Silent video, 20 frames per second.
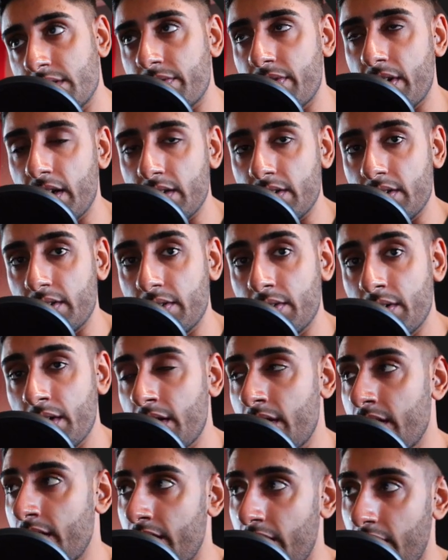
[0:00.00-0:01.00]
the value
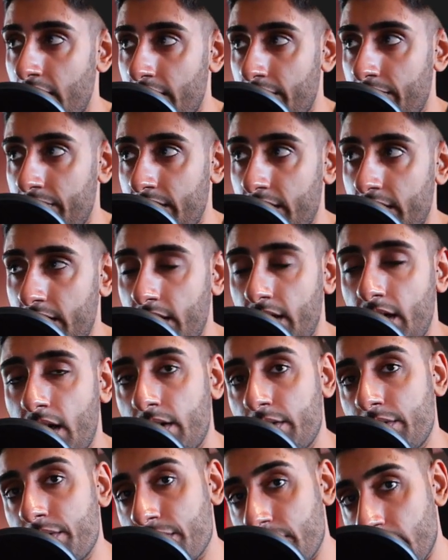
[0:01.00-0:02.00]
of the
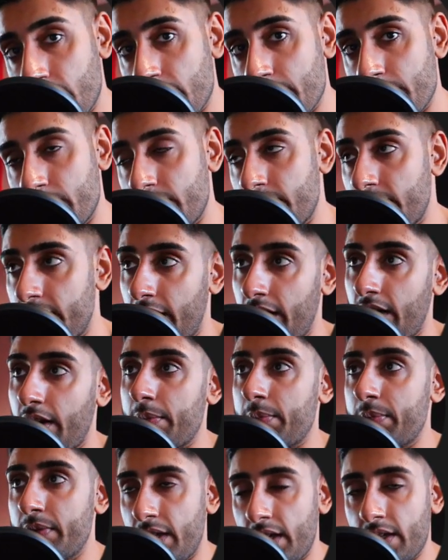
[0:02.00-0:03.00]
count variable and then
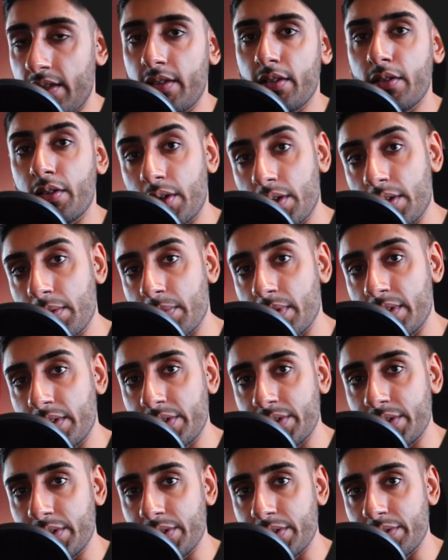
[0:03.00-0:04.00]
update the
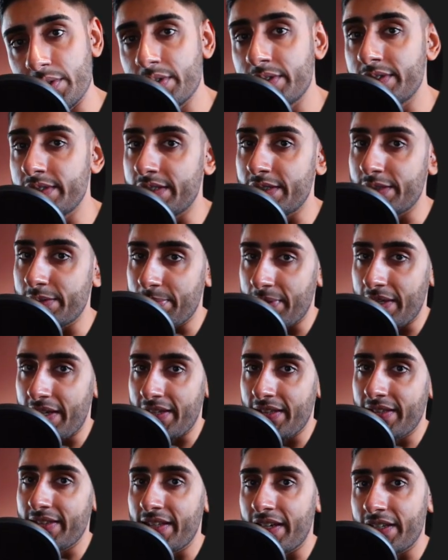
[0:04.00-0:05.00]
document to
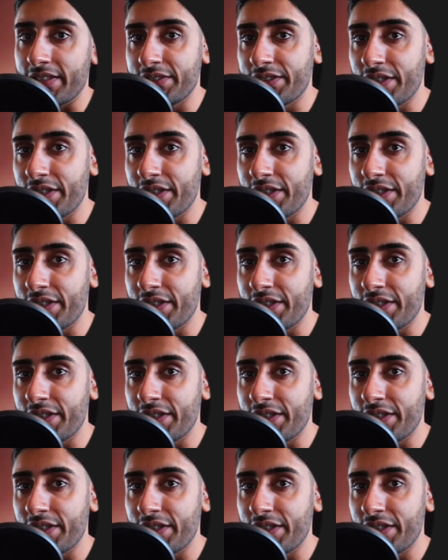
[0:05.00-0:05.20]
display that